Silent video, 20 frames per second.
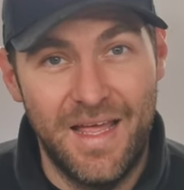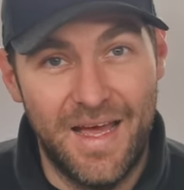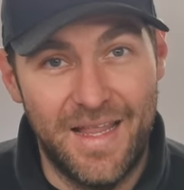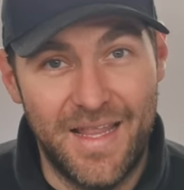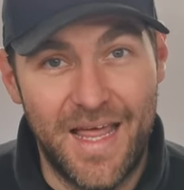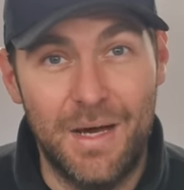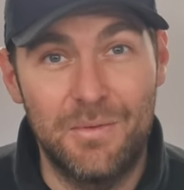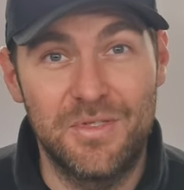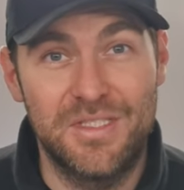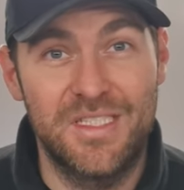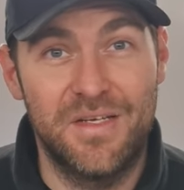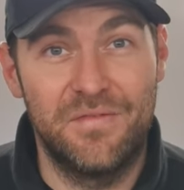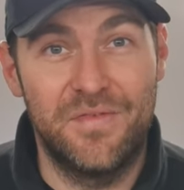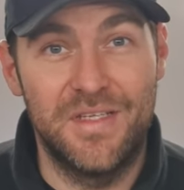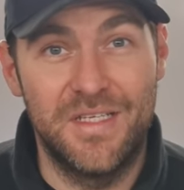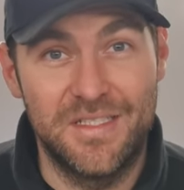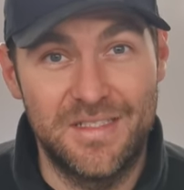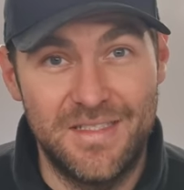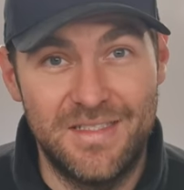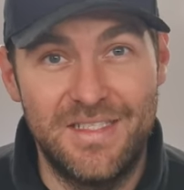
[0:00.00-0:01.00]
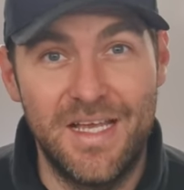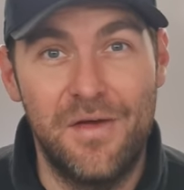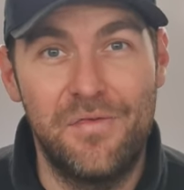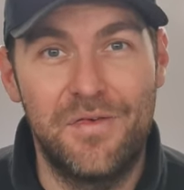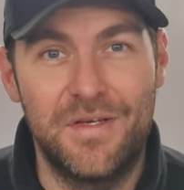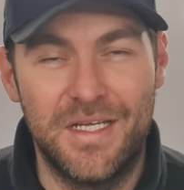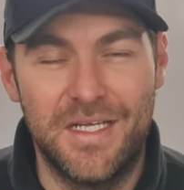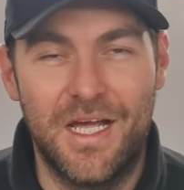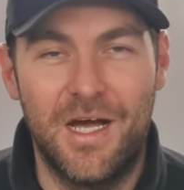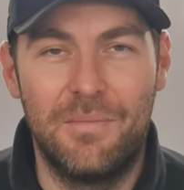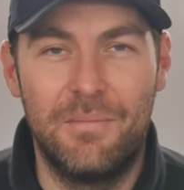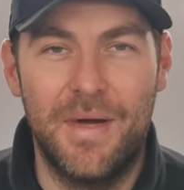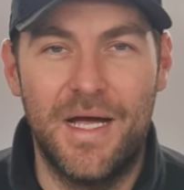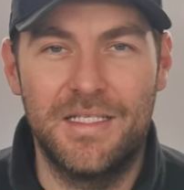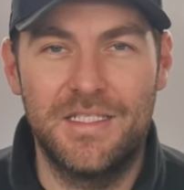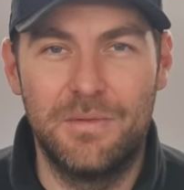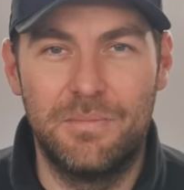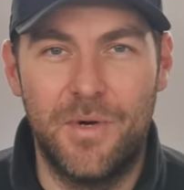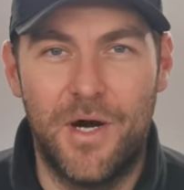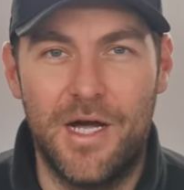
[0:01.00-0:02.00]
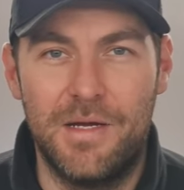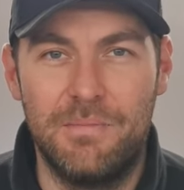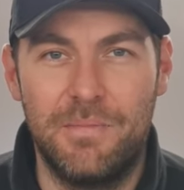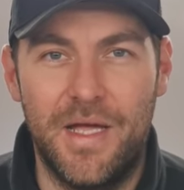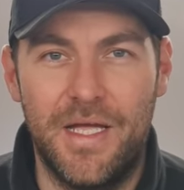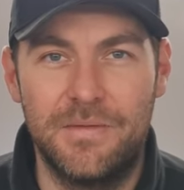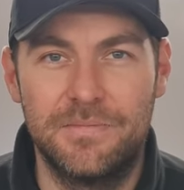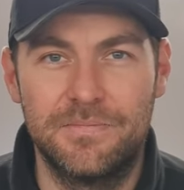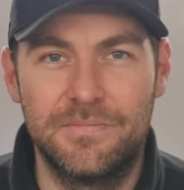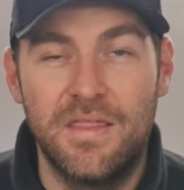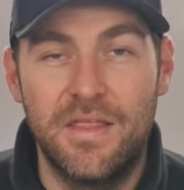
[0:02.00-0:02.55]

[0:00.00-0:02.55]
and that was something that's definitely come back to bite me.